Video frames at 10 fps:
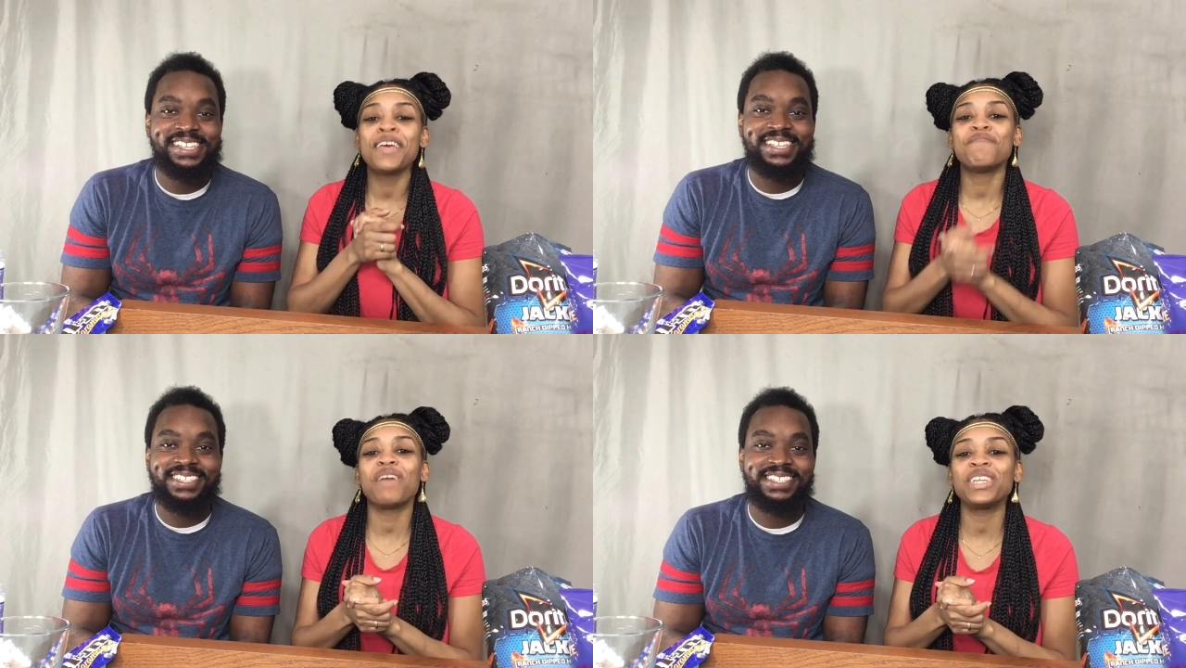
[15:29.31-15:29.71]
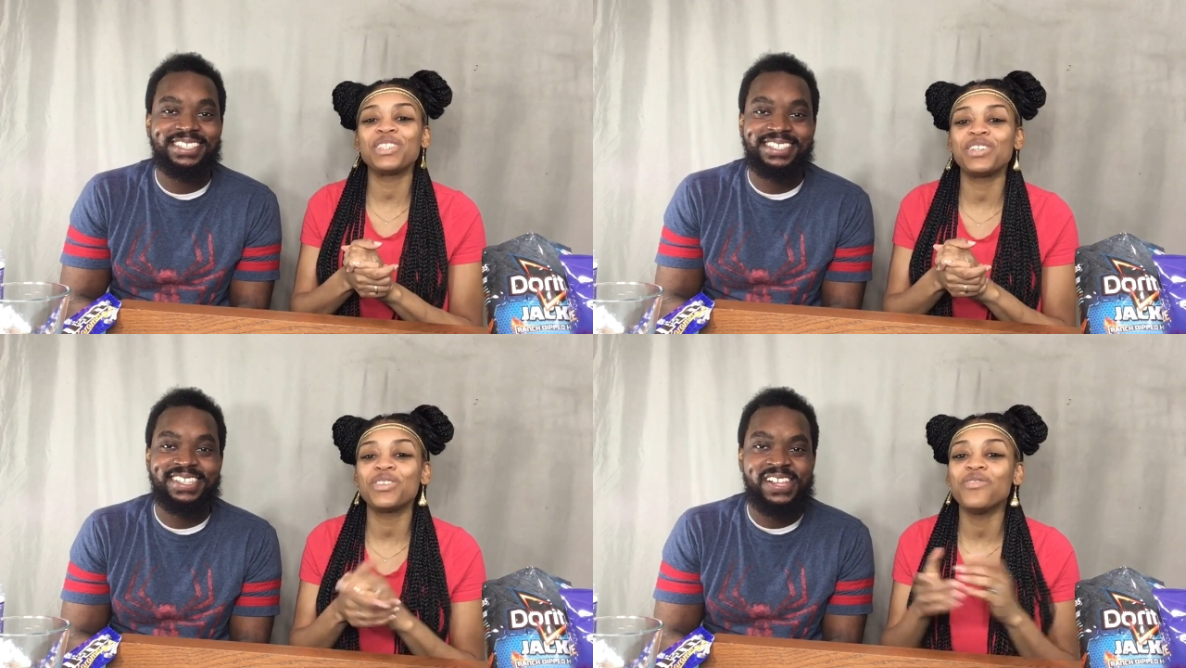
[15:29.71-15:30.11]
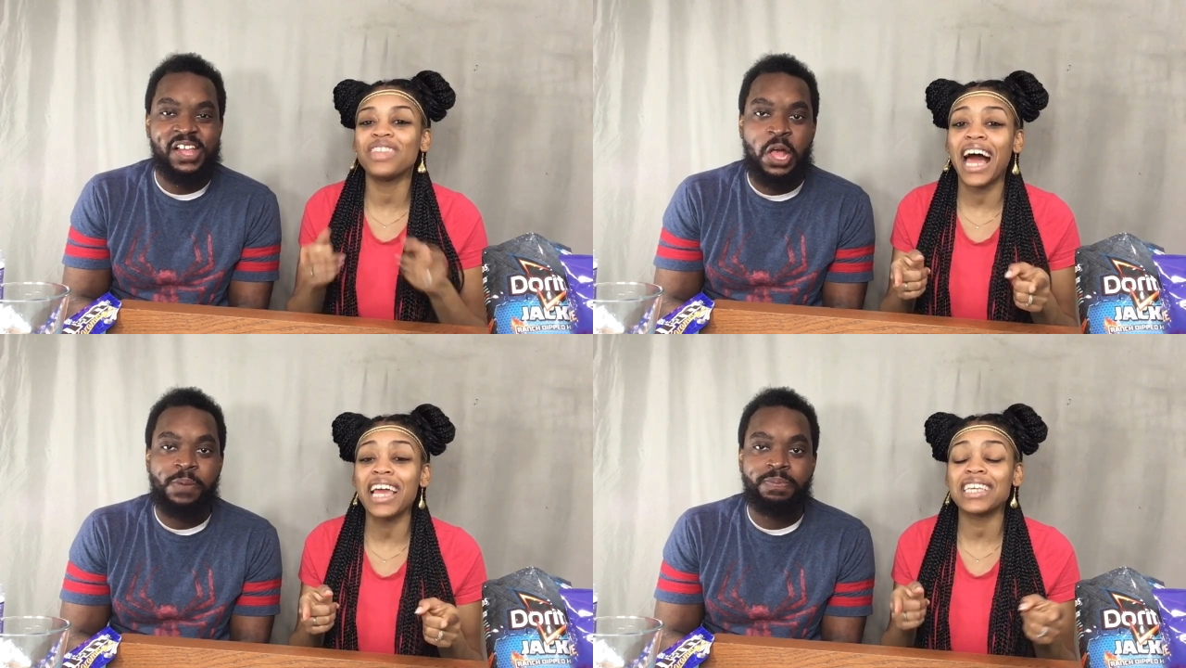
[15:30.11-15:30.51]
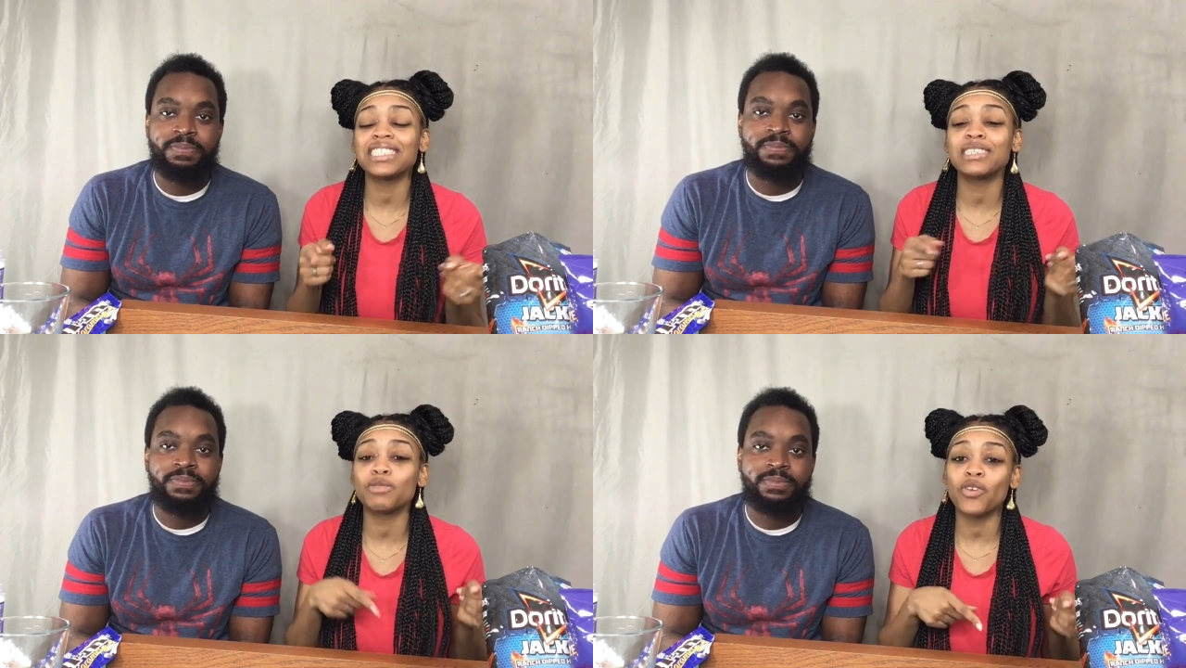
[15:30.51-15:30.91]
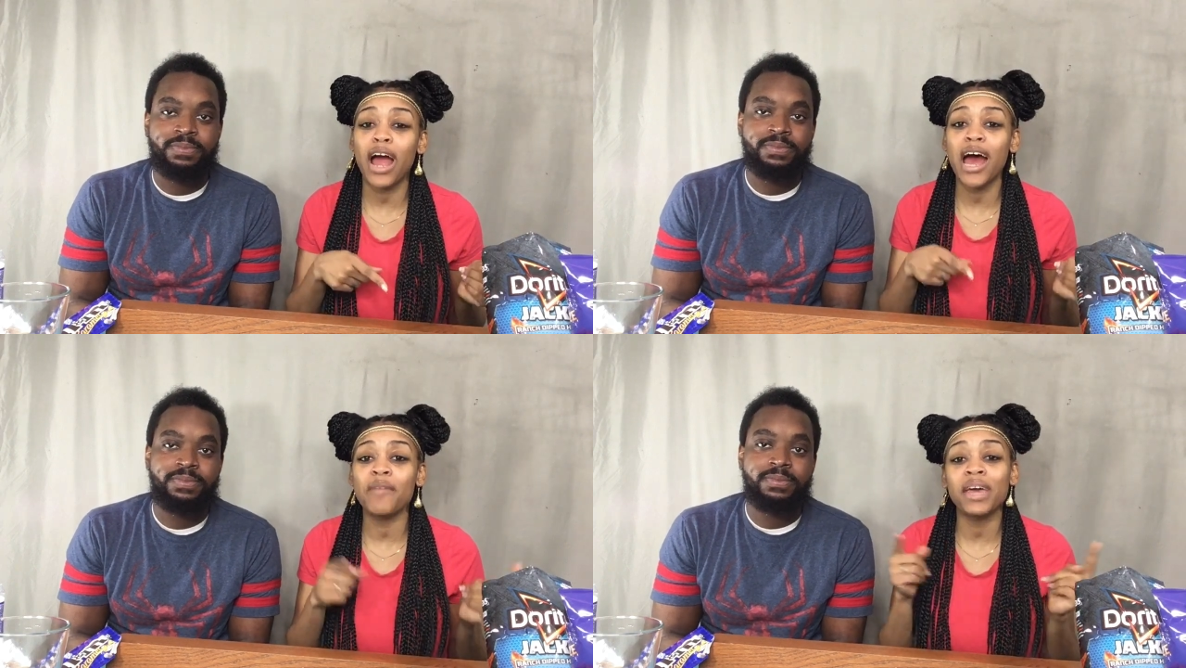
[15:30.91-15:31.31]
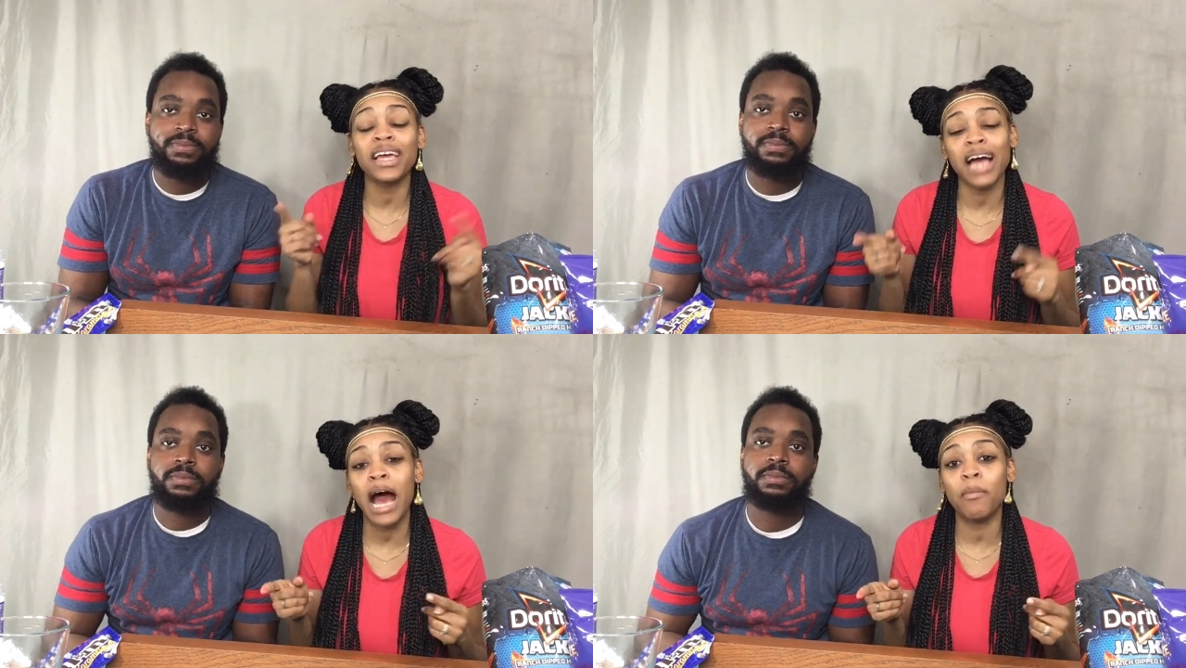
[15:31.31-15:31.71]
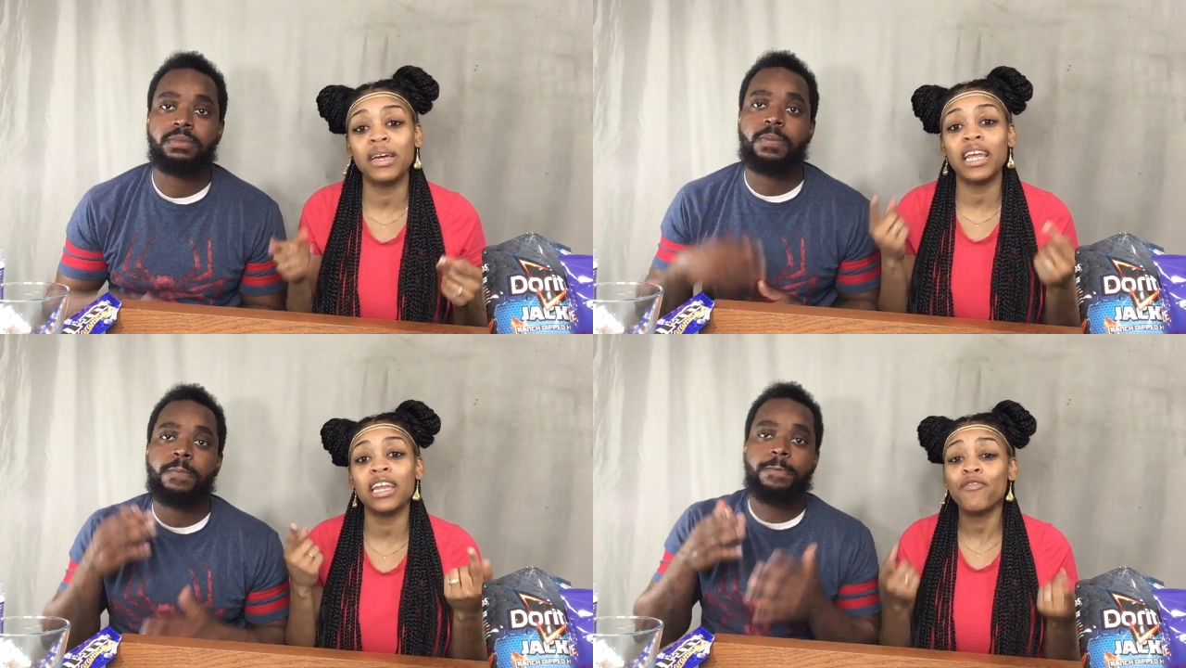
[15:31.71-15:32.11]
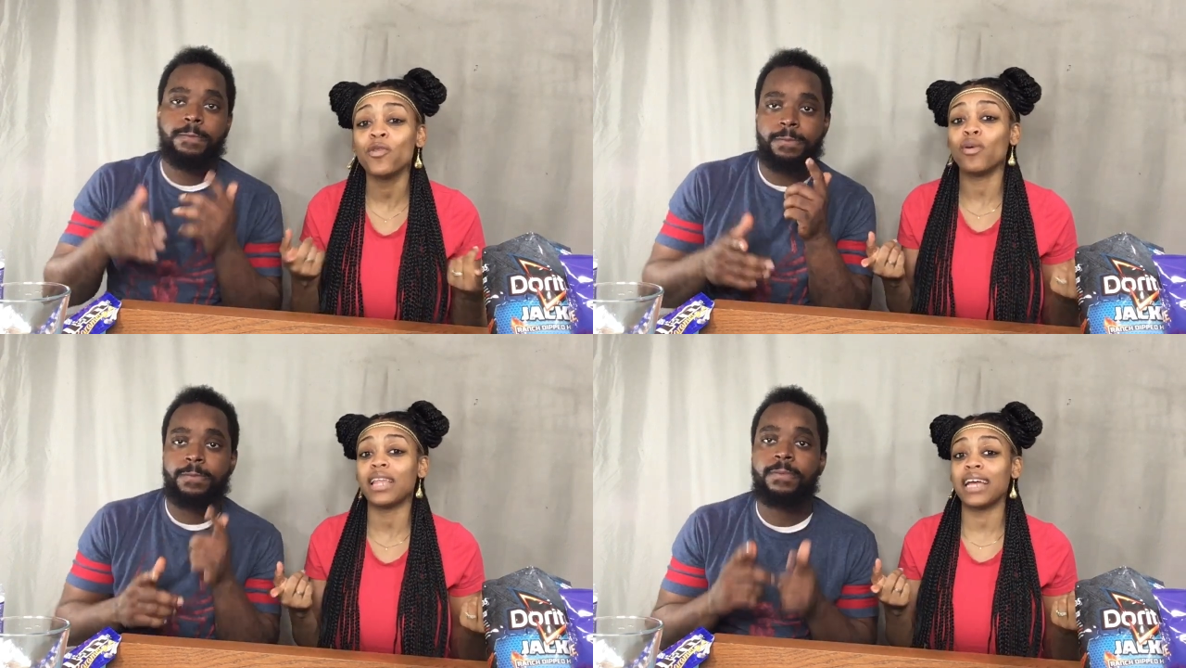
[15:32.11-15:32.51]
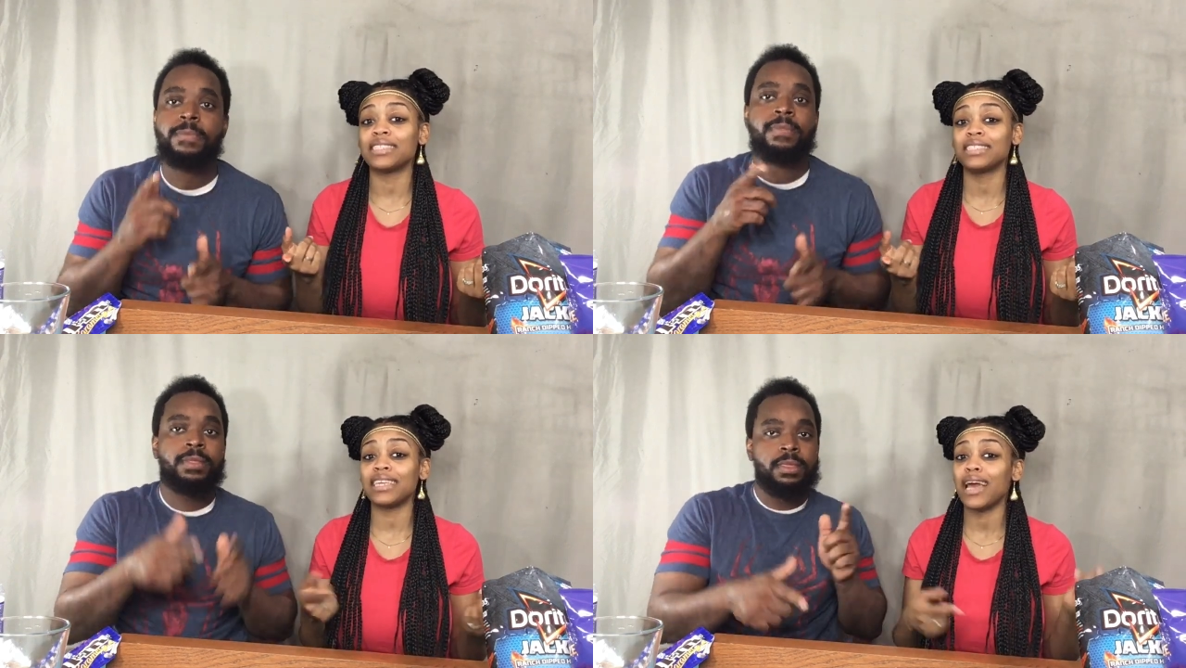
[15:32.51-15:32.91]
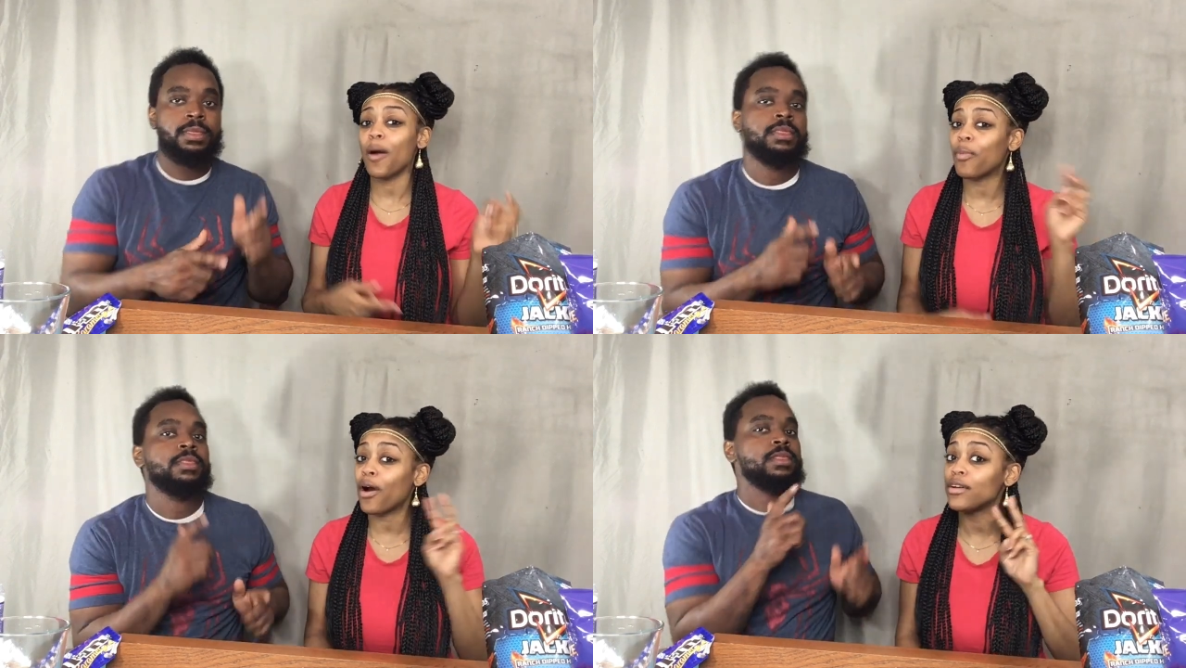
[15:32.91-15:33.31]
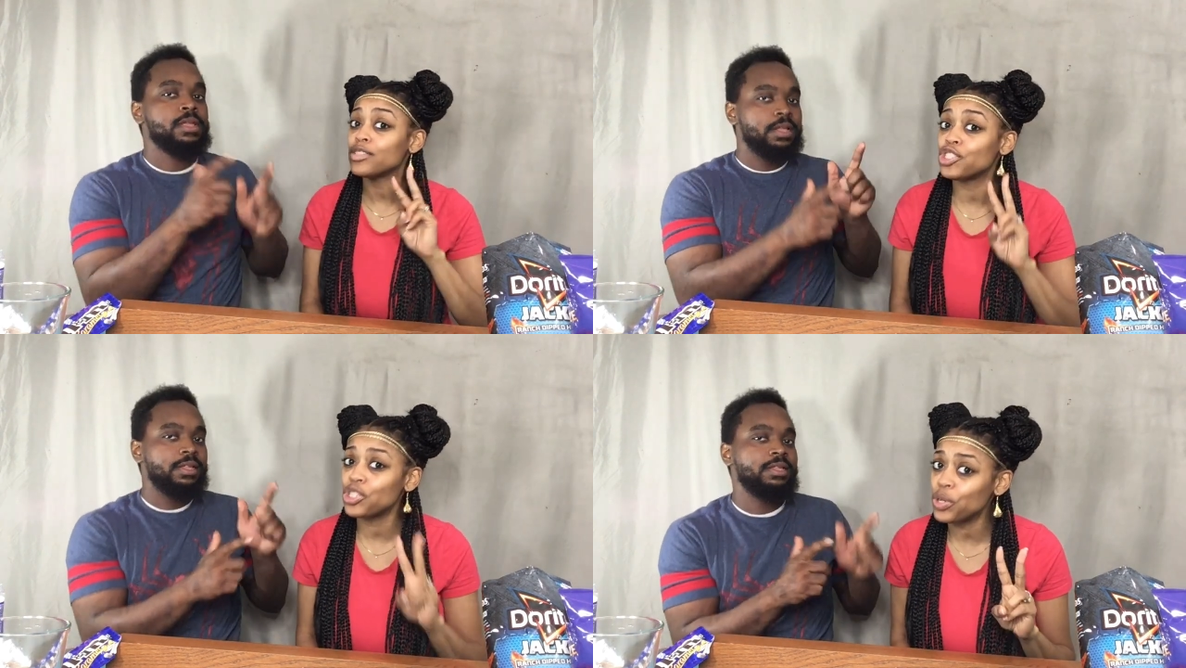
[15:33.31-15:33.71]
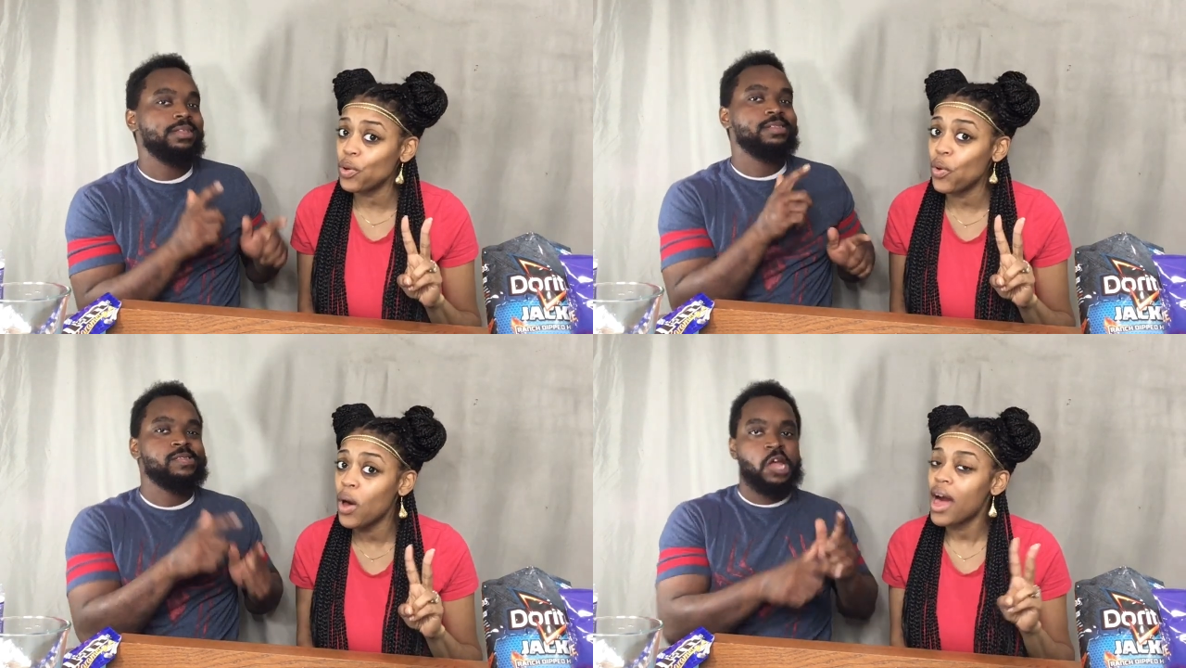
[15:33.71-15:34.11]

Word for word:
Speaker 1: Make sure you like, subscribe, and comment. And if you would like to see a part two